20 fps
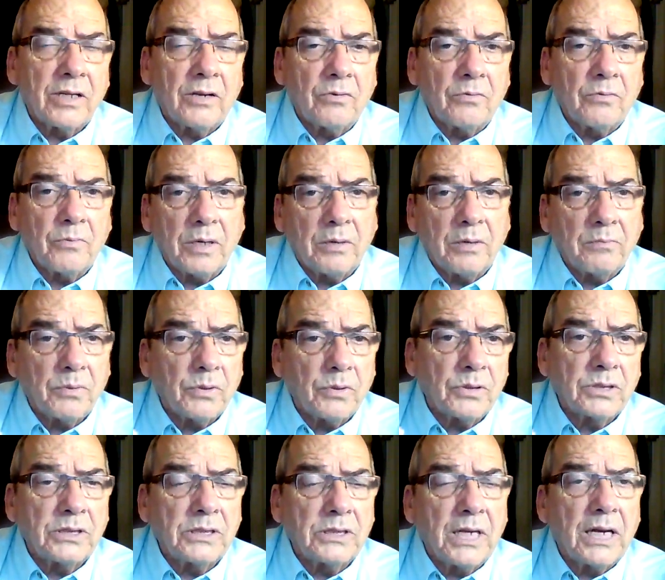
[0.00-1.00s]
They would bring
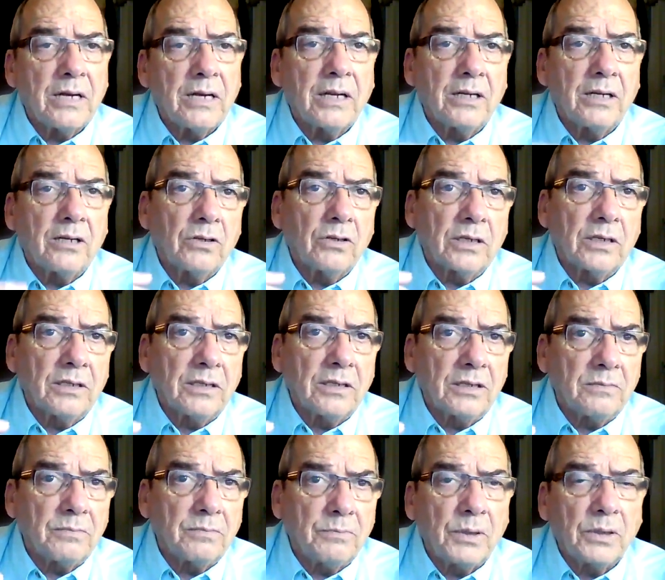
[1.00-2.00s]
books down. I'd look at
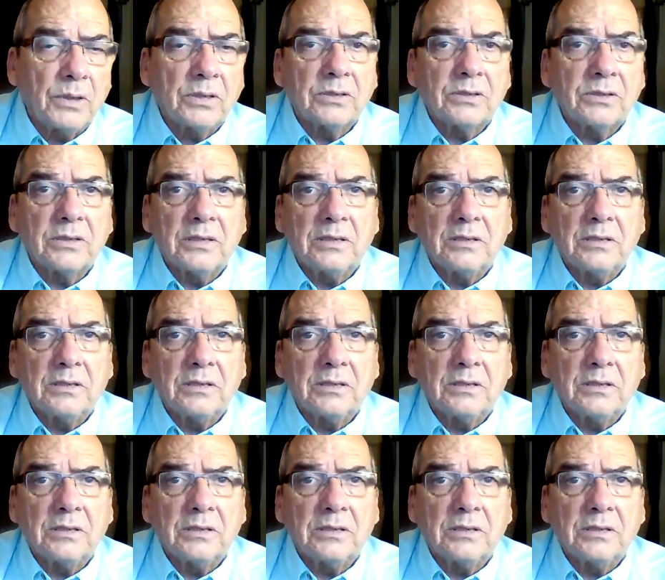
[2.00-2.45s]
these books.